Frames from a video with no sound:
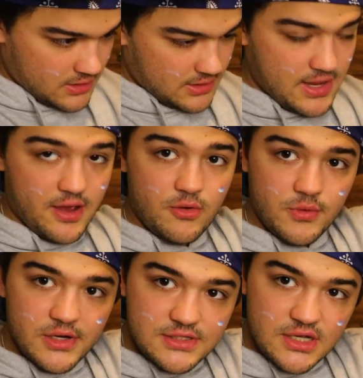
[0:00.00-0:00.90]
Now
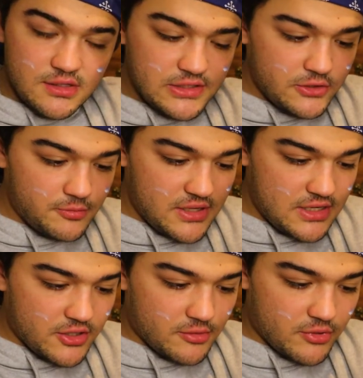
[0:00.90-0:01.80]
we're gonna take a little bit of
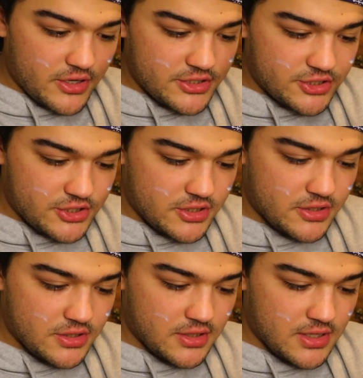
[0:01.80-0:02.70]
your brush
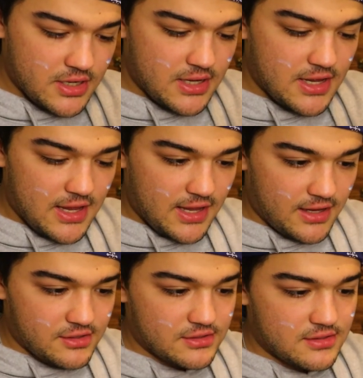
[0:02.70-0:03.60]

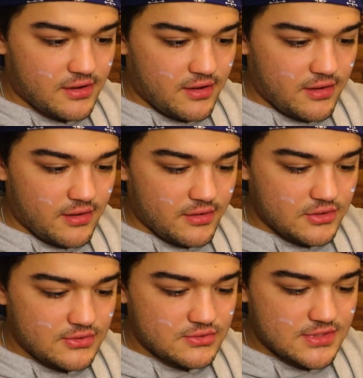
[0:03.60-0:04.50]
and
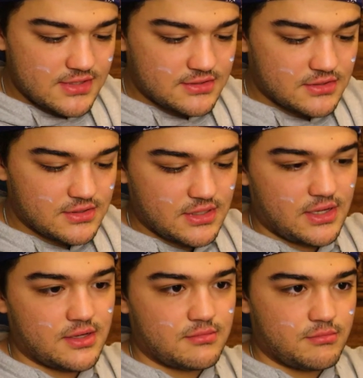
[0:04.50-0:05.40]
use it
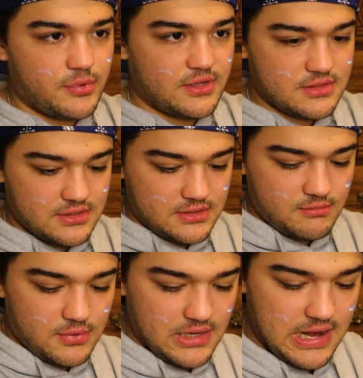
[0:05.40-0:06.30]
and paint it
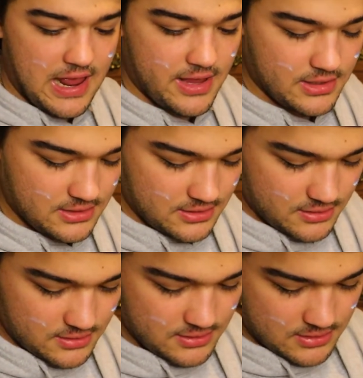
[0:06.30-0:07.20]
in black.
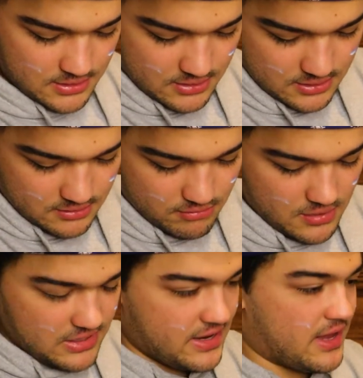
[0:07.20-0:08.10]

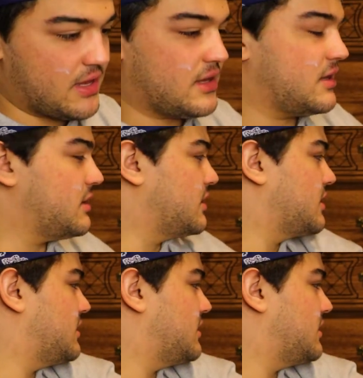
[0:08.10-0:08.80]
Black.